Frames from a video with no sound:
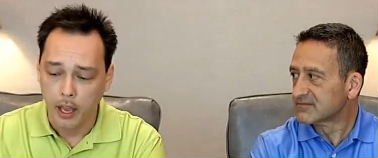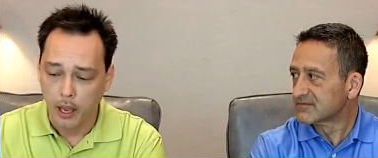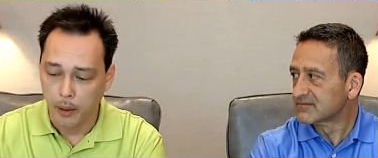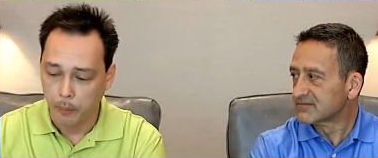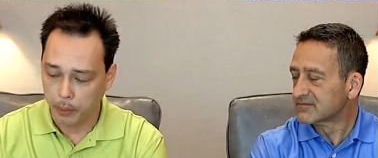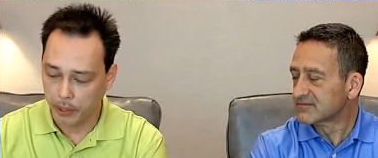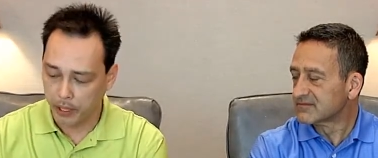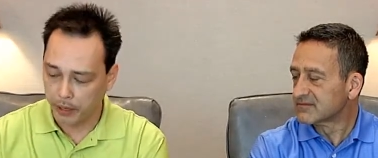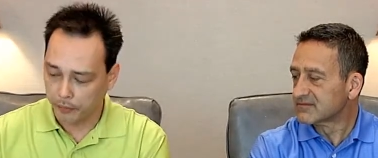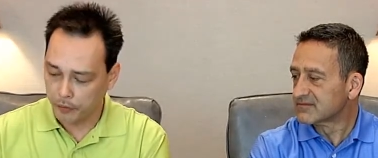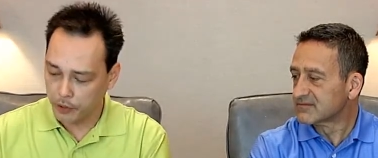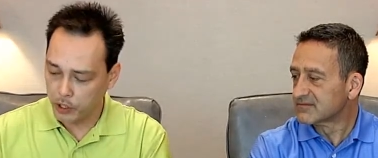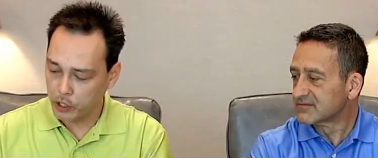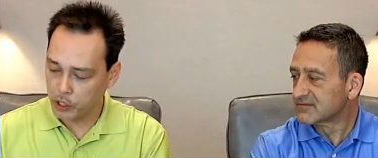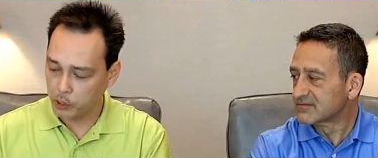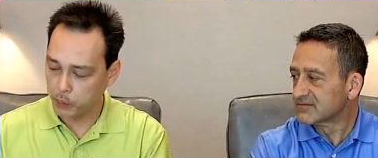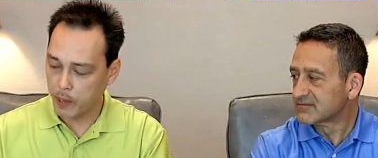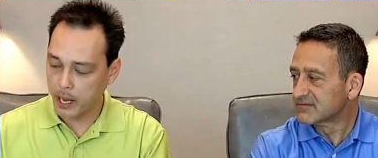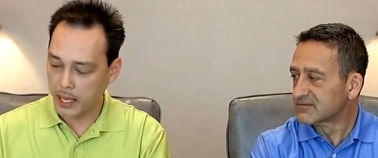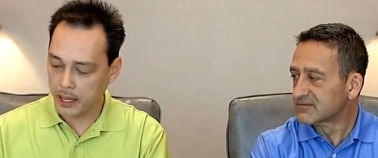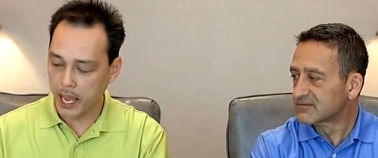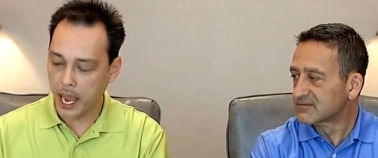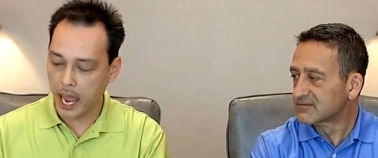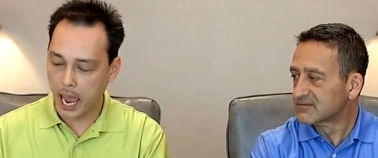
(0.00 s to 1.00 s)
Speaker 1: But if you
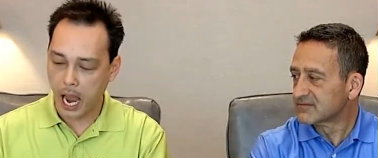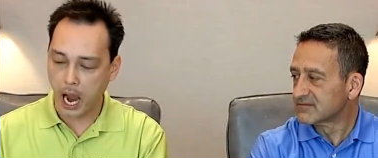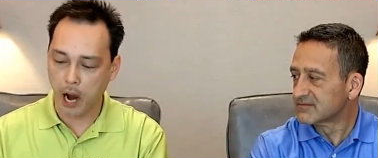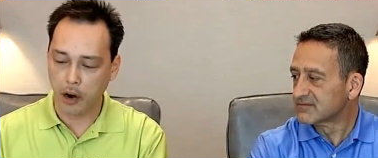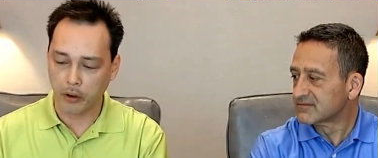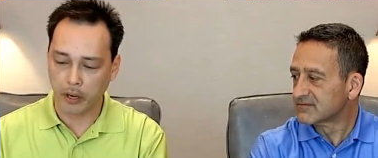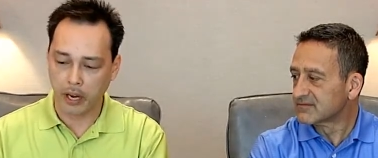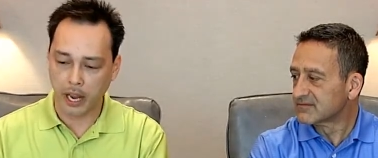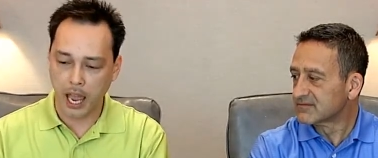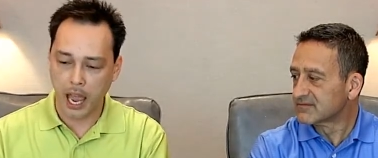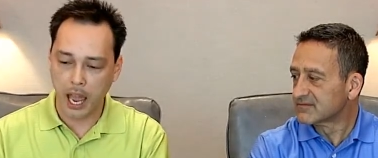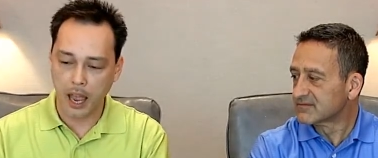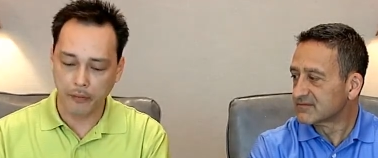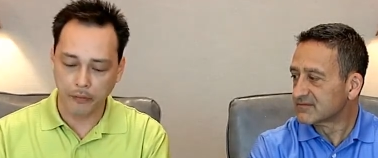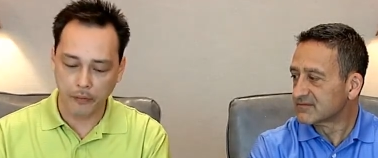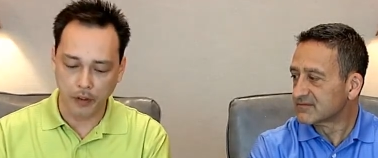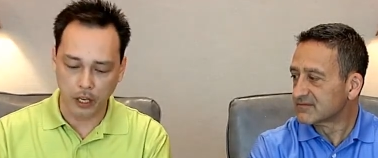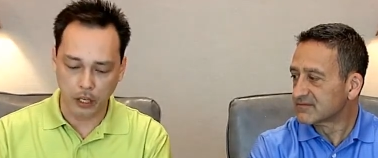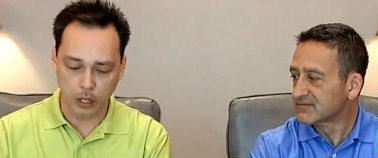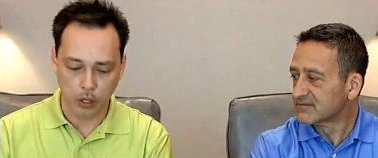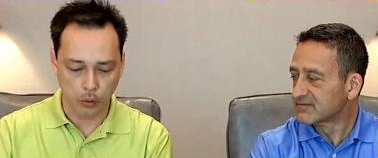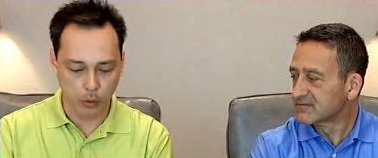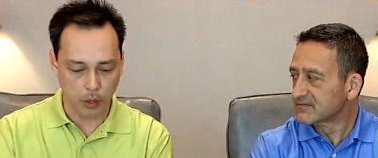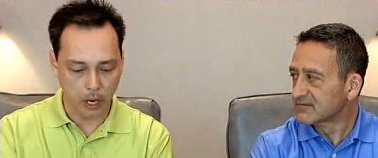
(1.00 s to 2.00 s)
spent that hour and a half
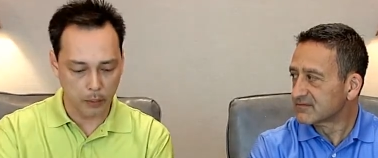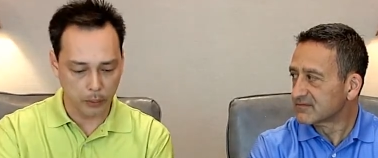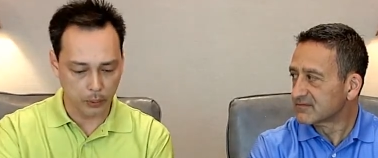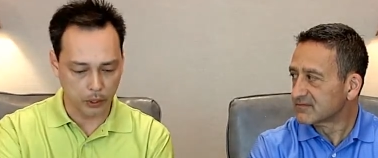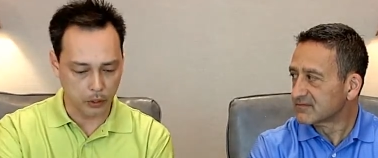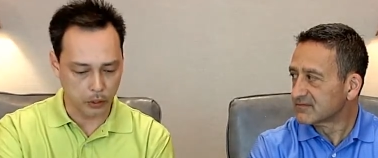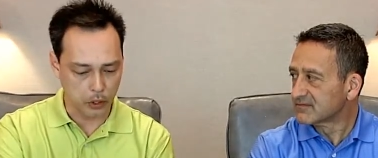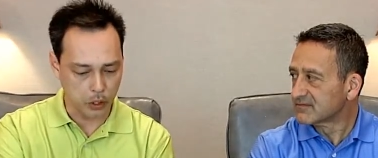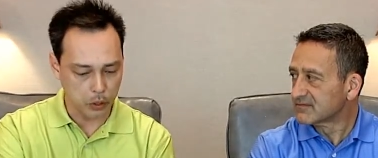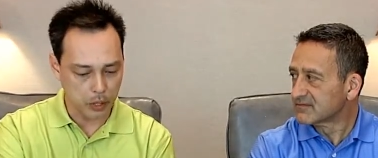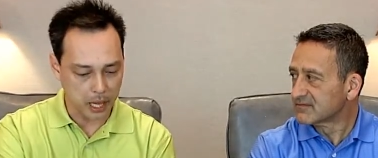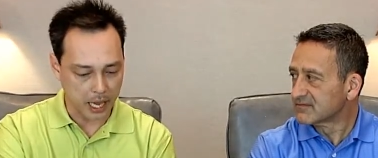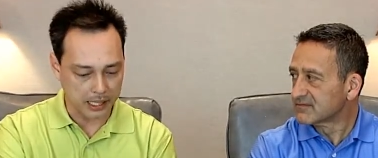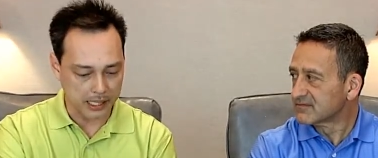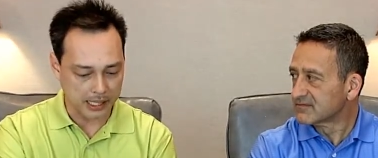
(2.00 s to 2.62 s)
and you were able to do that